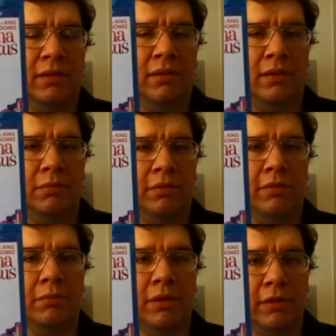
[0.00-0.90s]
along
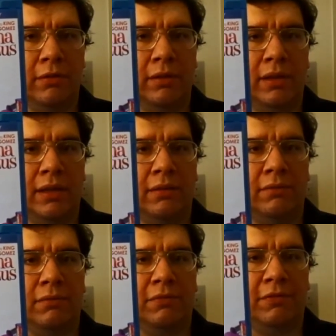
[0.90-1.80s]
with their mother
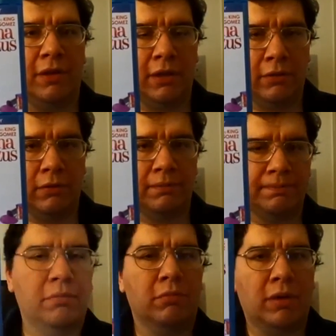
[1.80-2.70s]
and Fodder,
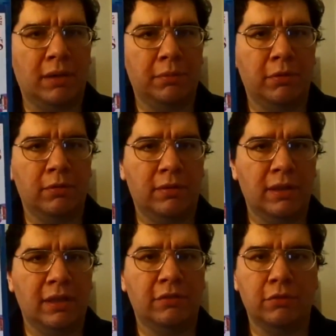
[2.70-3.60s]
Robert
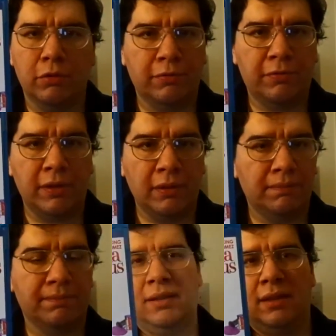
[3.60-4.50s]
and
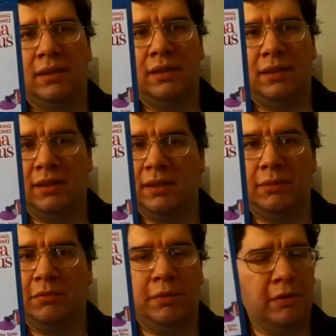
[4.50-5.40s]
Dorothy. Yeah,
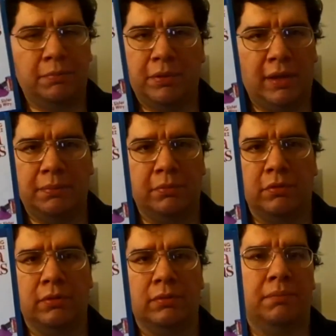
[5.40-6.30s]
it was very
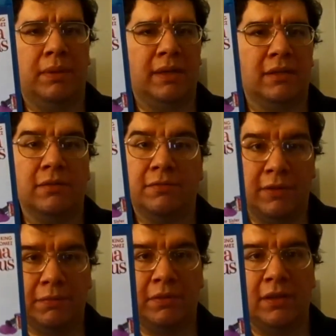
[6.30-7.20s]
popular back in the
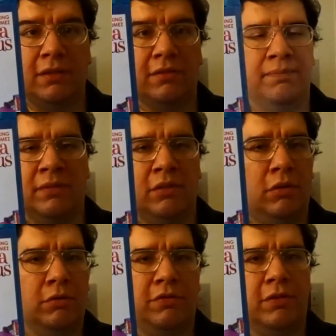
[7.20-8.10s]
50s.
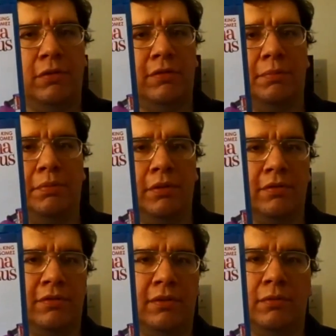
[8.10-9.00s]
The whole series of
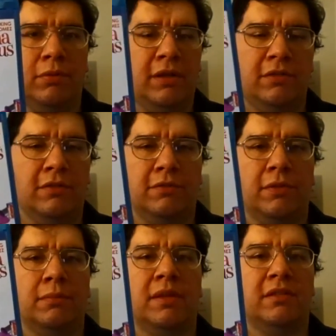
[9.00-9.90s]
books uh, ranges
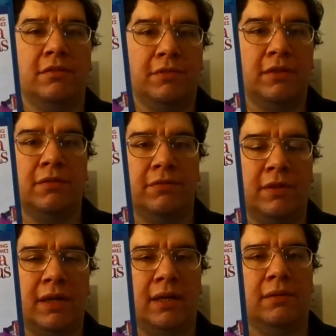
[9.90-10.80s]
from
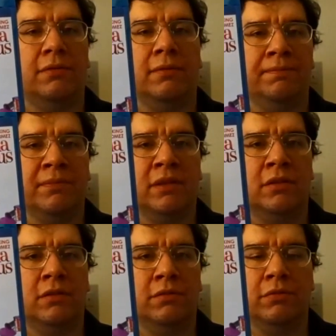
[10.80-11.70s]
1955
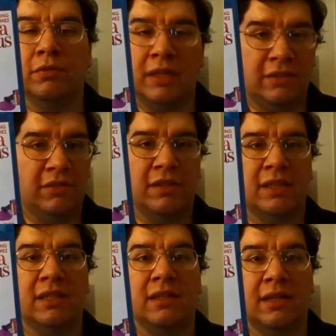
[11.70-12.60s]
through
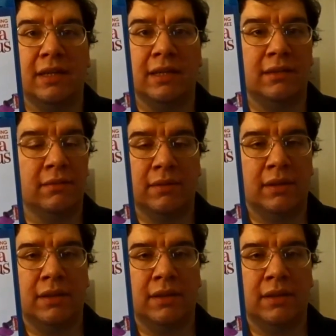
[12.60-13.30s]
1999.